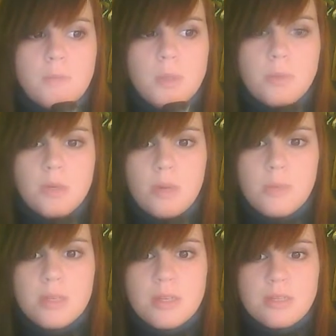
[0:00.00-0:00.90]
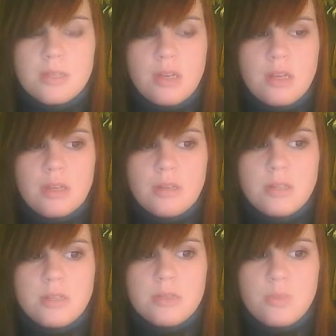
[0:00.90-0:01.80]
people comment this and I get at
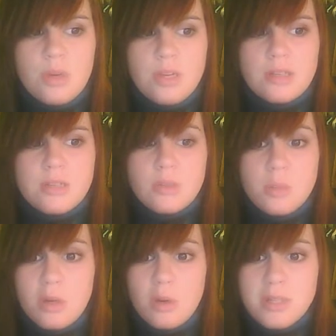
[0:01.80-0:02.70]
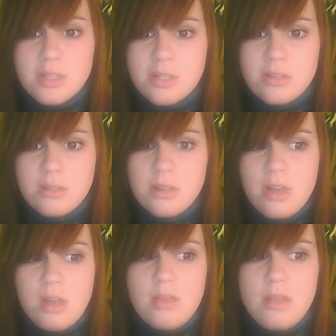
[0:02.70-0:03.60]
least one answer per question,
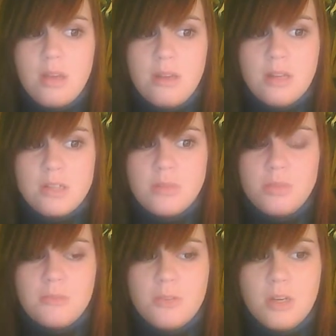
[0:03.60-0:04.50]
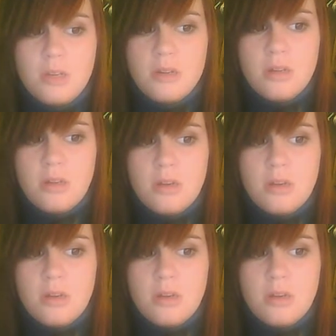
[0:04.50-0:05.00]
then I should be fine.